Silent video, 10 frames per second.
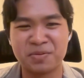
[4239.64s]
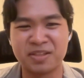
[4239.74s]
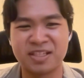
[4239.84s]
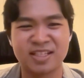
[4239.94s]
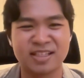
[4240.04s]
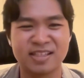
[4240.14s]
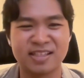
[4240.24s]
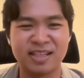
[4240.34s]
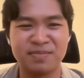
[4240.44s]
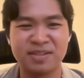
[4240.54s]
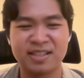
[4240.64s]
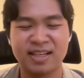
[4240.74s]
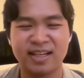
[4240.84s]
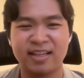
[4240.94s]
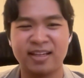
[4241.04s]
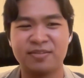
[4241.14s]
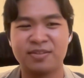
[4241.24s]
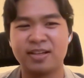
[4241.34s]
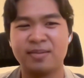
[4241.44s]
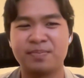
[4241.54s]
which seems like it
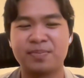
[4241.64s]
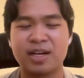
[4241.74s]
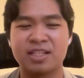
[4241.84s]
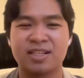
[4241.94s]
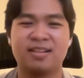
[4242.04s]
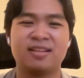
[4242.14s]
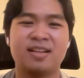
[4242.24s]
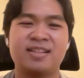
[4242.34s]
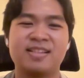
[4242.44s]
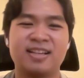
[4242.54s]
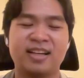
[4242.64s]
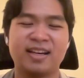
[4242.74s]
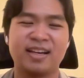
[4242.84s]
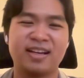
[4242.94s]
gives an impression that's like